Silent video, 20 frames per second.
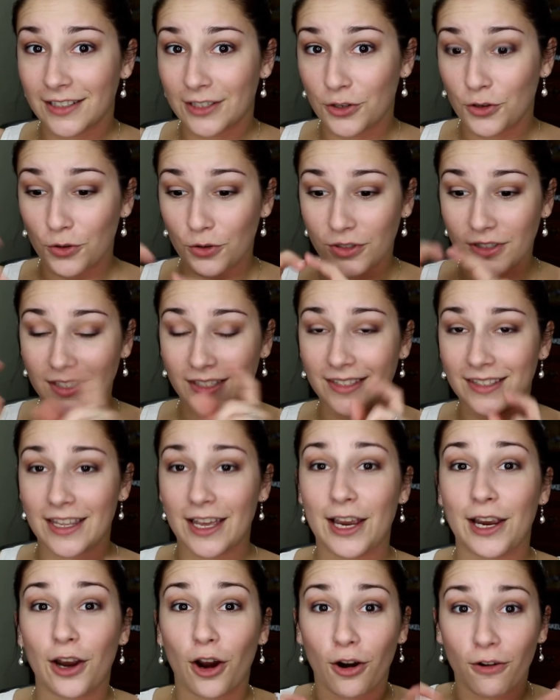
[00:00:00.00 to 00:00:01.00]
dudes.
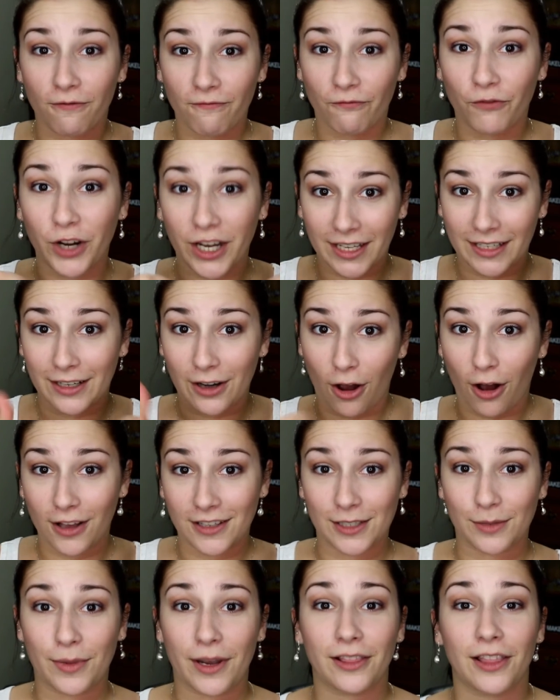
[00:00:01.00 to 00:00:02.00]
They are freaking
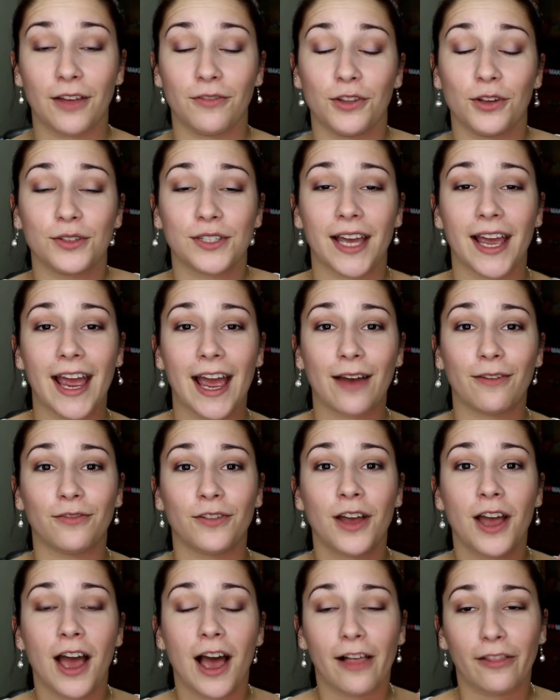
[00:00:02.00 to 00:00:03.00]
awesome. I love those. I have
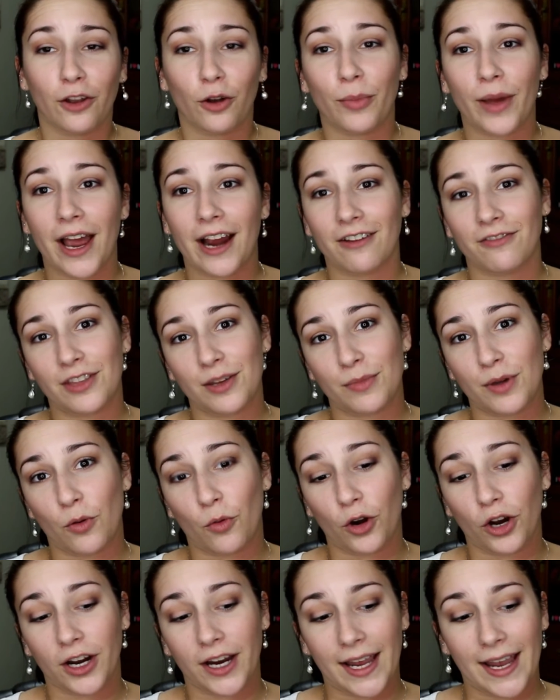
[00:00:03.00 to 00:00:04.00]
a little bag of them at
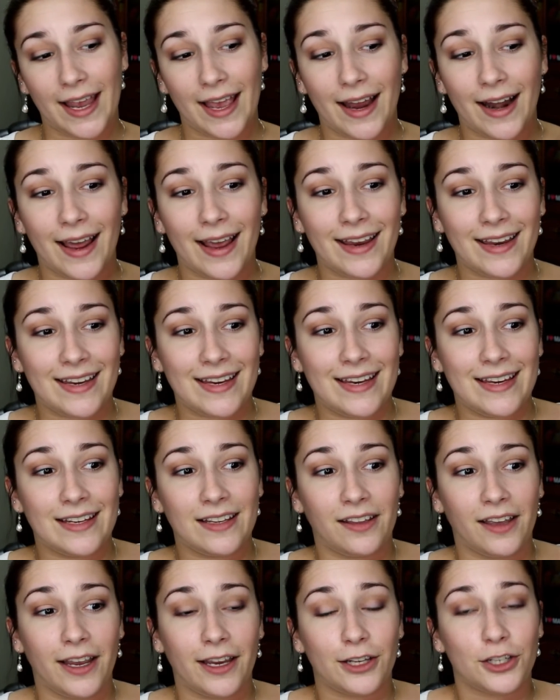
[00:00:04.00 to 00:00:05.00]
work and I eat
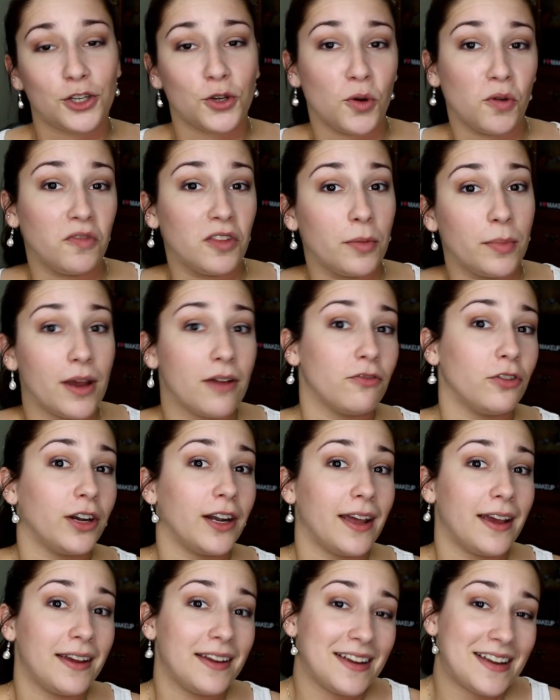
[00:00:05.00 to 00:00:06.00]
like 2 of them every
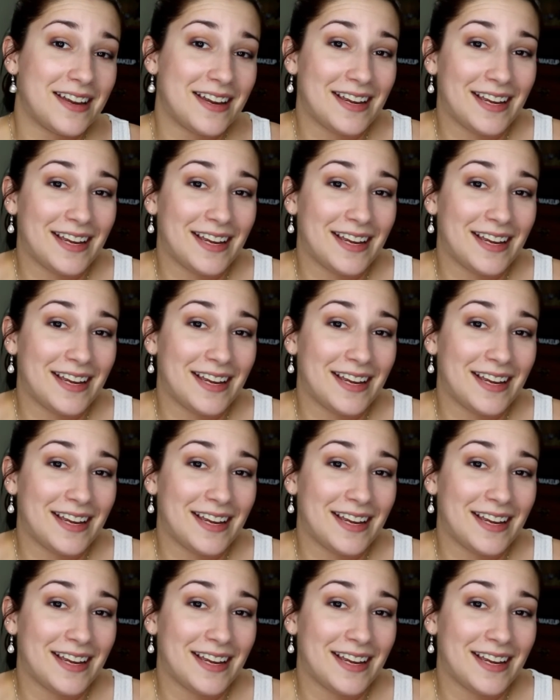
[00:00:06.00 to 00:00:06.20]
day.